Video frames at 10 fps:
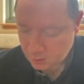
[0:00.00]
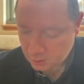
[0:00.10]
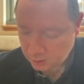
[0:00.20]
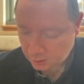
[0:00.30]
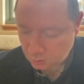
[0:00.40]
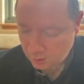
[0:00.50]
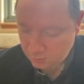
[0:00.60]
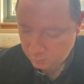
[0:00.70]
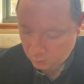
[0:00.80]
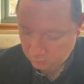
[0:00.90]
So you get
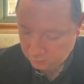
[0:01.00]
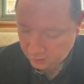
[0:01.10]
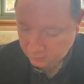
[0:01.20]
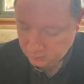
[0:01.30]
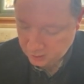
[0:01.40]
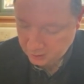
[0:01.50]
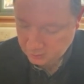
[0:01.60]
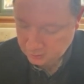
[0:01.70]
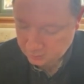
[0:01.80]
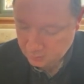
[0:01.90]
12.56.